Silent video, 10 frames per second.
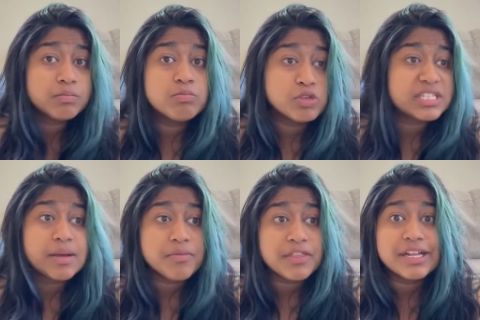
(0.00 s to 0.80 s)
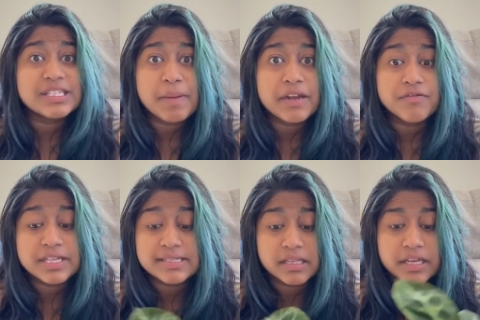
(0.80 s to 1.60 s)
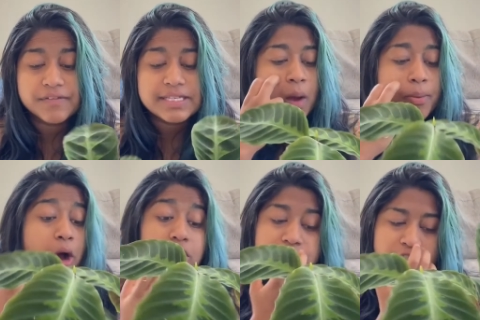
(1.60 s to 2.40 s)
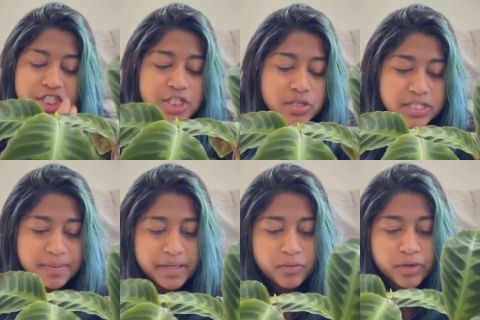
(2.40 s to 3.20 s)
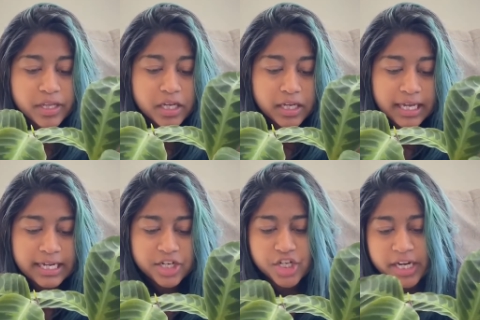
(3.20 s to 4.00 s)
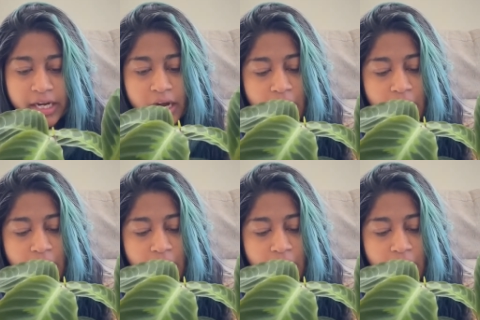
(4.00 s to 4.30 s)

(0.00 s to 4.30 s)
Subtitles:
with something that's made of these leaves. But also she just looked to be in really good condition.